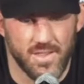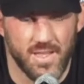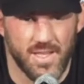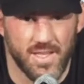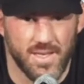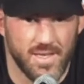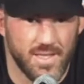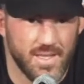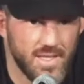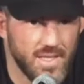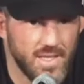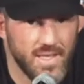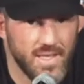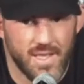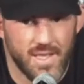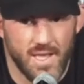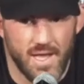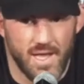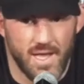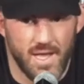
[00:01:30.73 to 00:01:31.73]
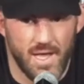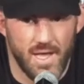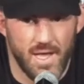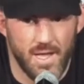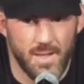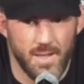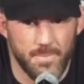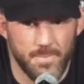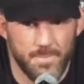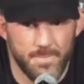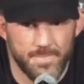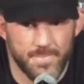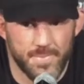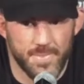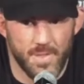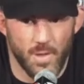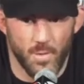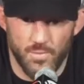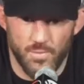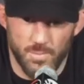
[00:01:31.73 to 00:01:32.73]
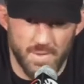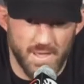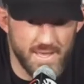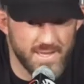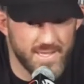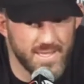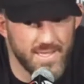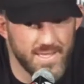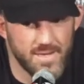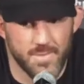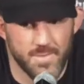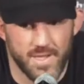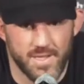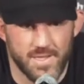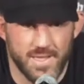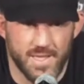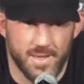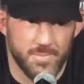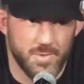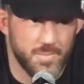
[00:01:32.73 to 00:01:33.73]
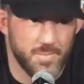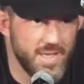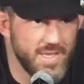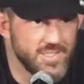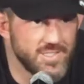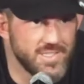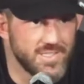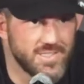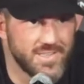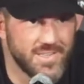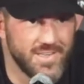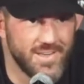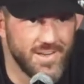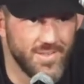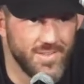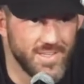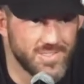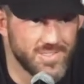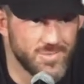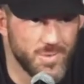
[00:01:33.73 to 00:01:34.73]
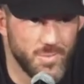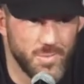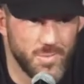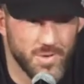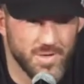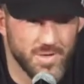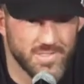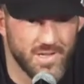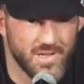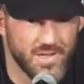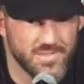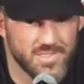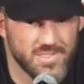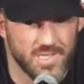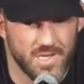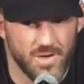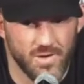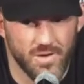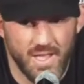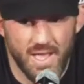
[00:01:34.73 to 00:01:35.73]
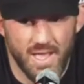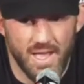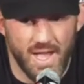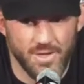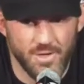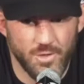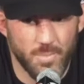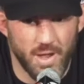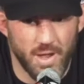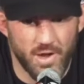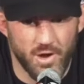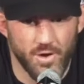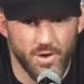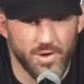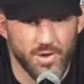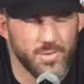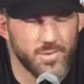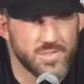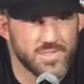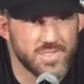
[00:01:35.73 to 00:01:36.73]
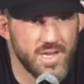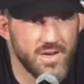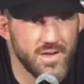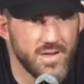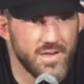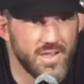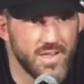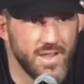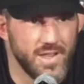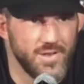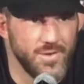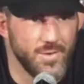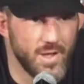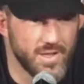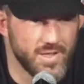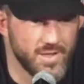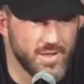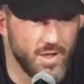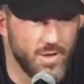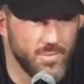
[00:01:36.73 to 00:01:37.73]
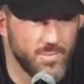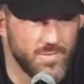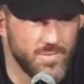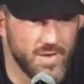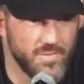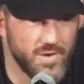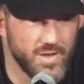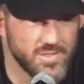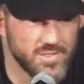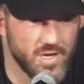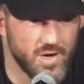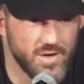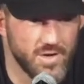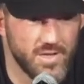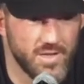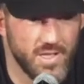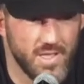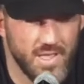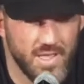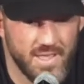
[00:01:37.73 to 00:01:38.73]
And then um, going through my head again, I'm like, you got to be patient. You know, that's what we worked on. So I knew my cardio was there. I knew I could go five rounds hard.